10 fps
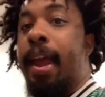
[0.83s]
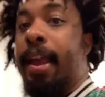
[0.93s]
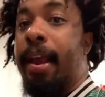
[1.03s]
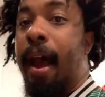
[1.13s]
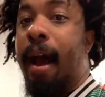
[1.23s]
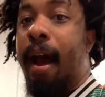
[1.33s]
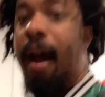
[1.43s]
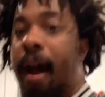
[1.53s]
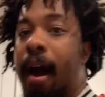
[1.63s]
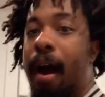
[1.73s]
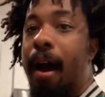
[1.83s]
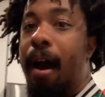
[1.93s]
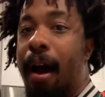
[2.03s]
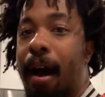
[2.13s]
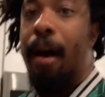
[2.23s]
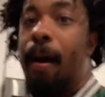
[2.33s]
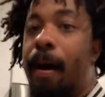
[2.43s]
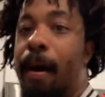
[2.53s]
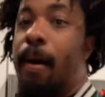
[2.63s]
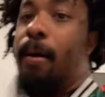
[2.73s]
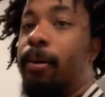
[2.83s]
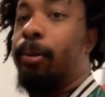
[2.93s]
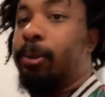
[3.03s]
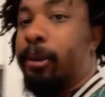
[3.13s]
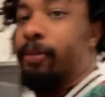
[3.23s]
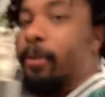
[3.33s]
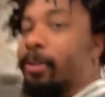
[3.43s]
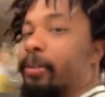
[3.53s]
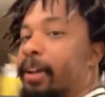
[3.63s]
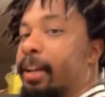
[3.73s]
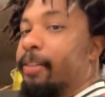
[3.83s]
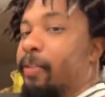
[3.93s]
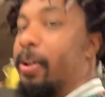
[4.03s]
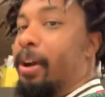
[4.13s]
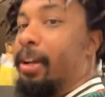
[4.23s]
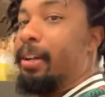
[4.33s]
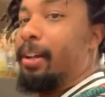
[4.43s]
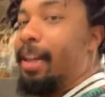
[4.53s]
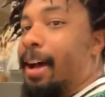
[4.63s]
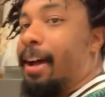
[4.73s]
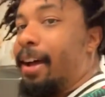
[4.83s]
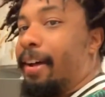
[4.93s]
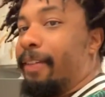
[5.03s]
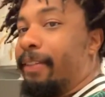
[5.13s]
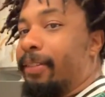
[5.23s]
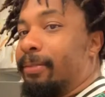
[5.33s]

Yo, 24 Creative, we are here live.